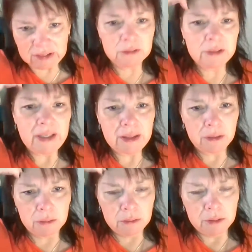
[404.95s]
Right
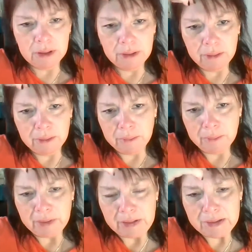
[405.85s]
through
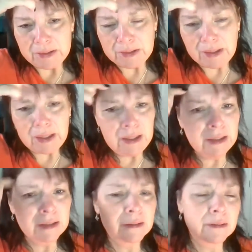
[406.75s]
his
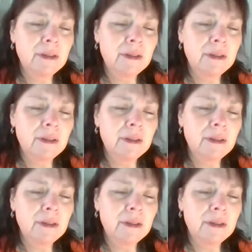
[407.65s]
skin,